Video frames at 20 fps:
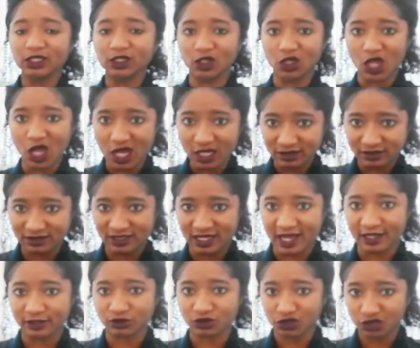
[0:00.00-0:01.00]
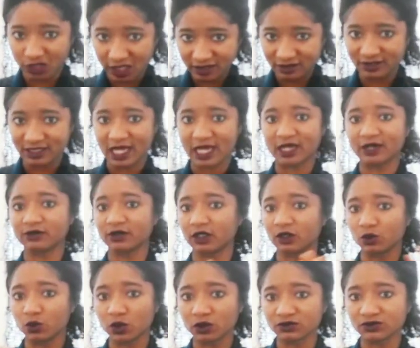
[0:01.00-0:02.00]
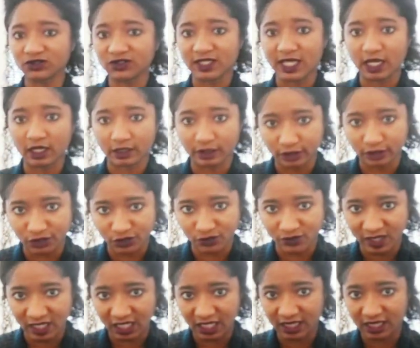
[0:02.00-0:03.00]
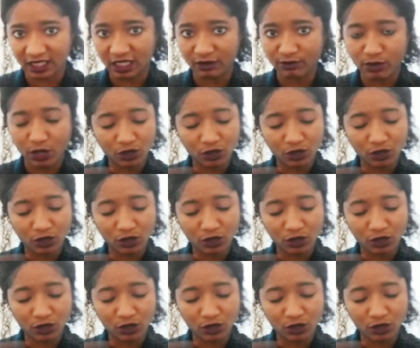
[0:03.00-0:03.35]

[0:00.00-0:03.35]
lock down, shut down, and won't say or do anything.